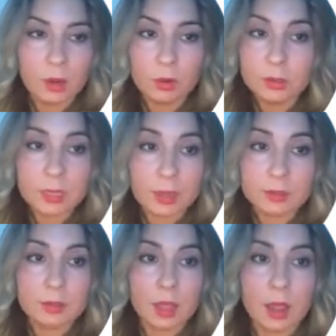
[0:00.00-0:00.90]
or
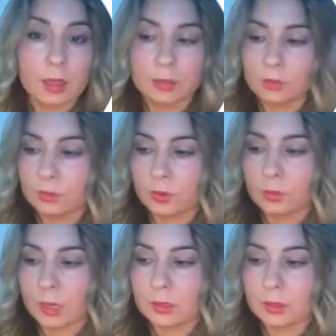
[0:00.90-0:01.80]
text lines
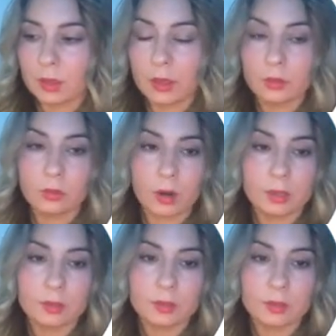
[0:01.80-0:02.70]
for mental health
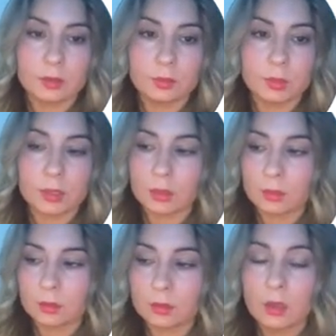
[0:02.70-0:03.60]
crises
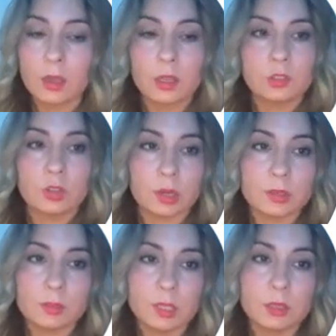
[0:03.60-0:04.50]
because
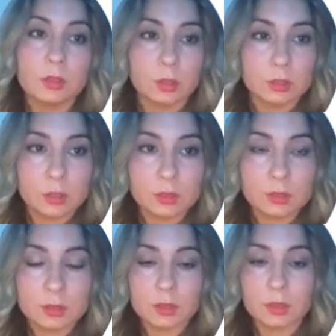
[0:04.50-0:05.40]
trust me, you're
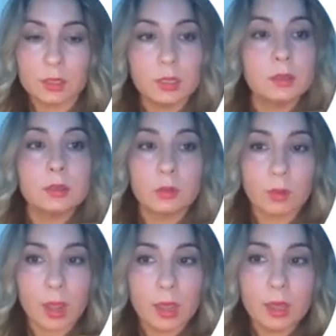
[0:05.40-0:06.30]
just in the
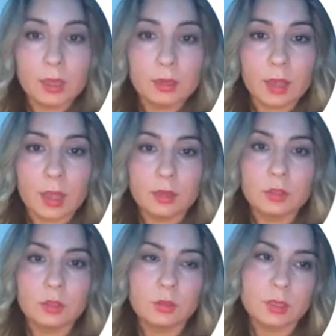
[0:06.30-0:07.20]
red
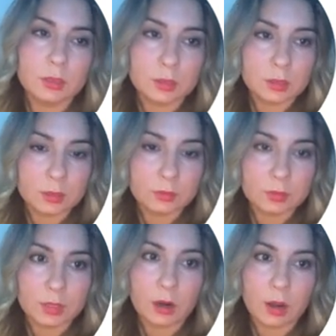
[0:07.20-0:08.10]
and you need to
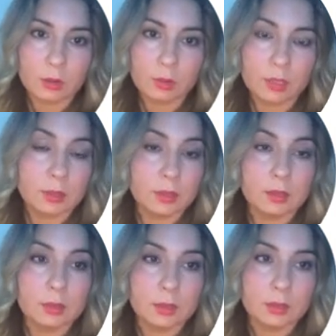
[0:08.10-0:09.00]
figure out a way to
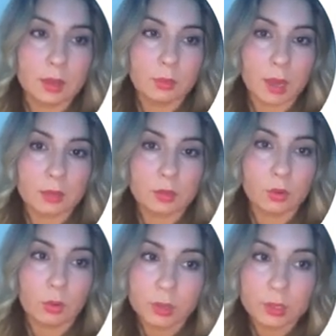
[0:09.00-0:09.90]
at least get back to
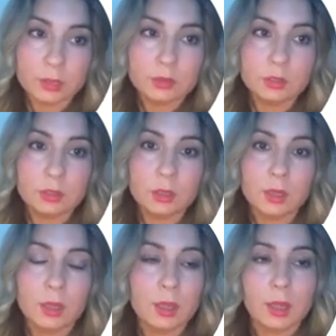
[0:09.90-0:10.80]
orange.
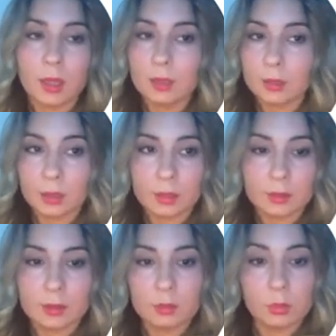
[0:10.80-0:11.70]
And like
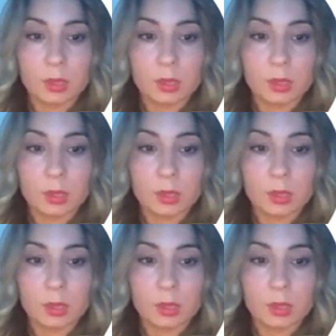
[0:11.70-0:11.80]
I said,